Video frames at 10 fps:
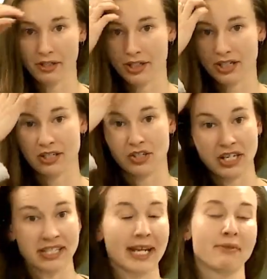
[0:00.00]
this is the
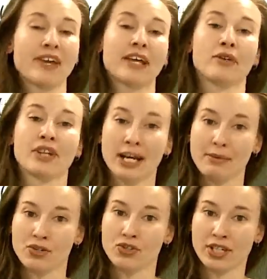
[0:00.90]
type of anode that I'm
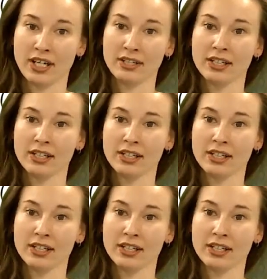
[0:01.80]
interested in,